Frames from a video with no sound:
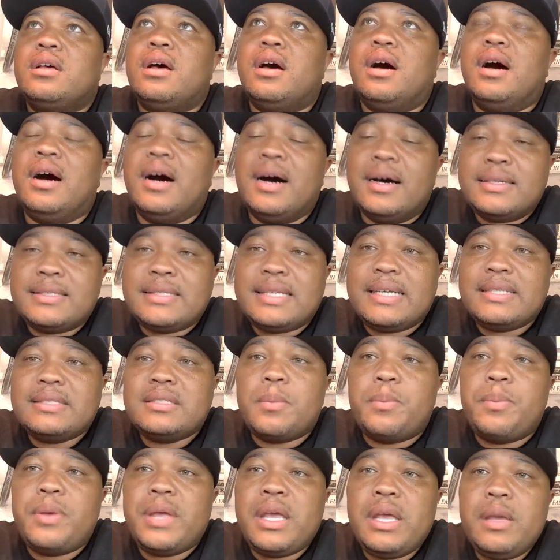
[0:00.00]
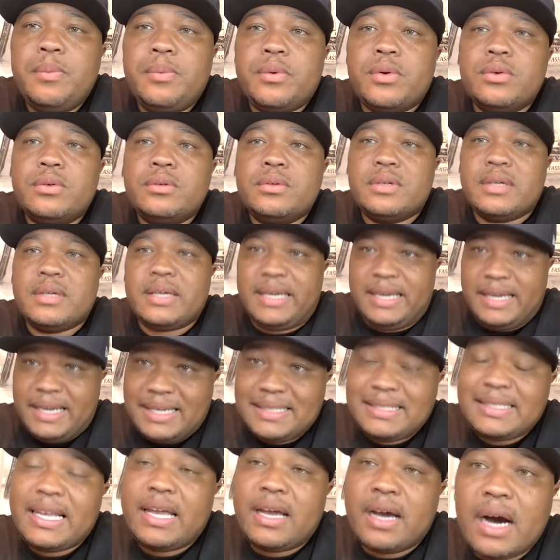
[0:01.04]
us as a people, and I
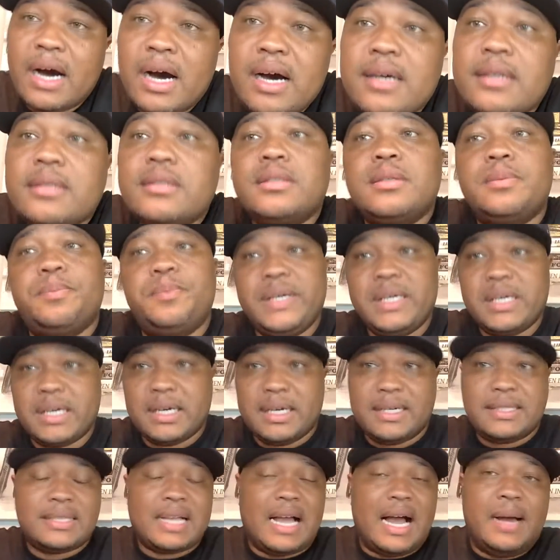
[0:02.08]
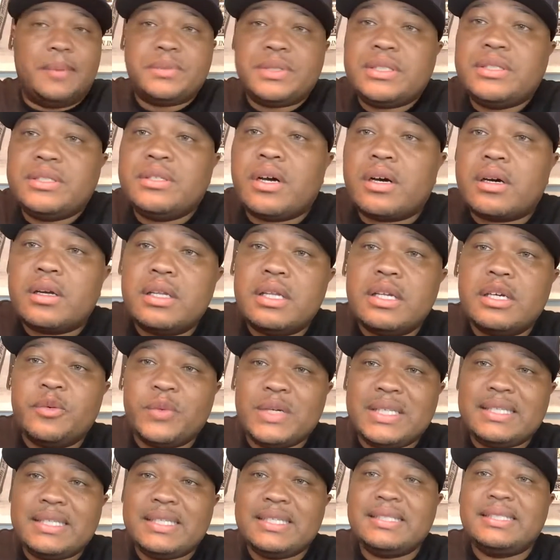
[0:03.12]
say us because I'm struggling
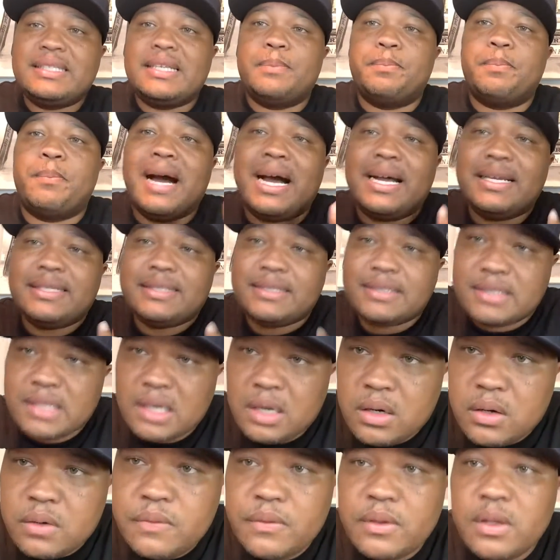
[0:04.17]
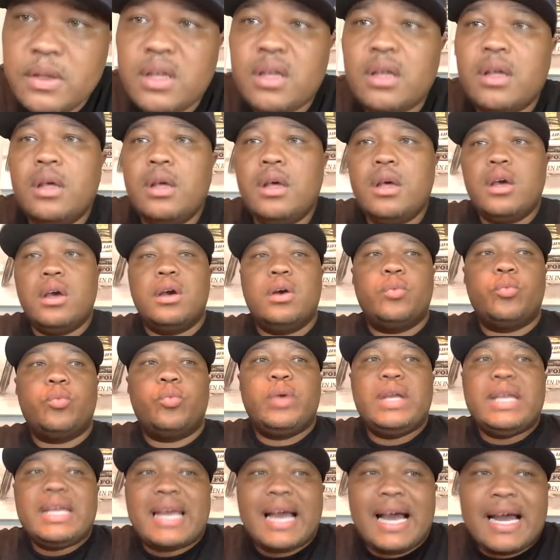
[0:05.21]
with this myself,
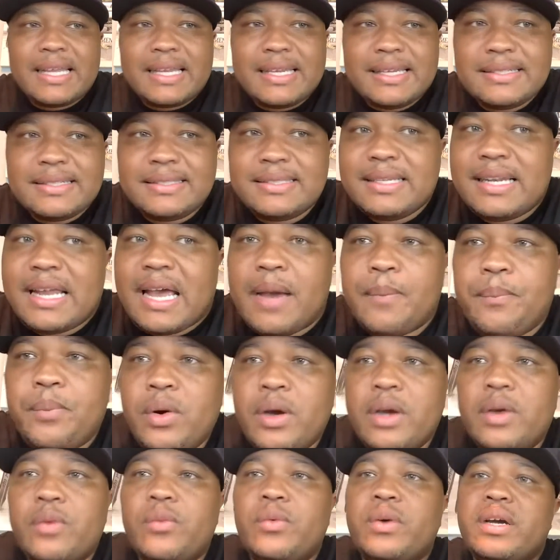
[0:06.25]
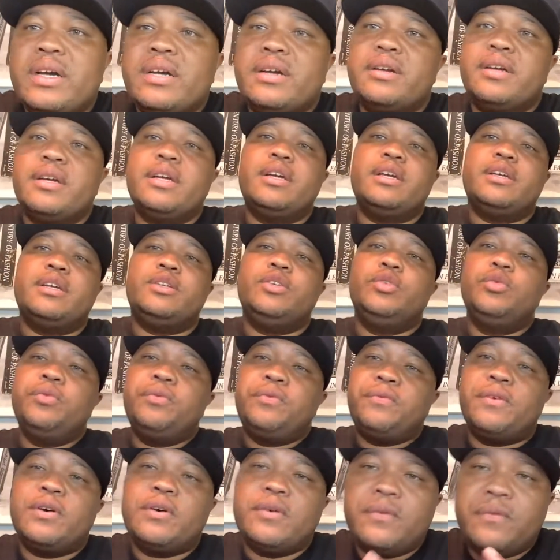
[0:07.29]
we got to get to that point where you
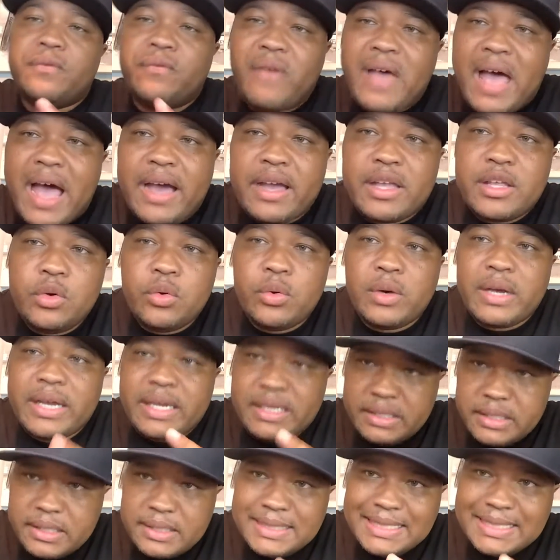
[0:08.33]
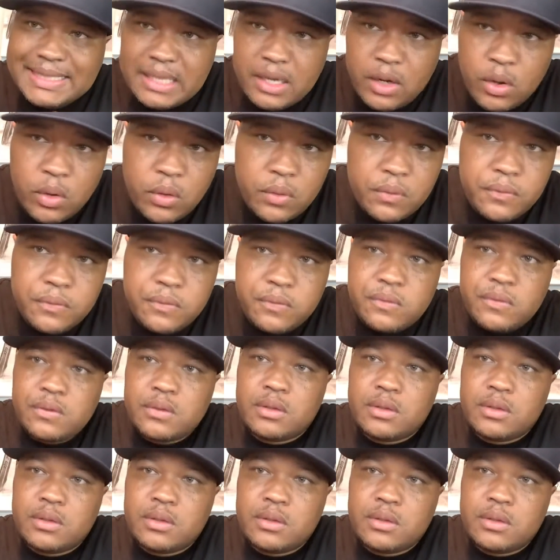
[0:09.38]
feel value in yourself.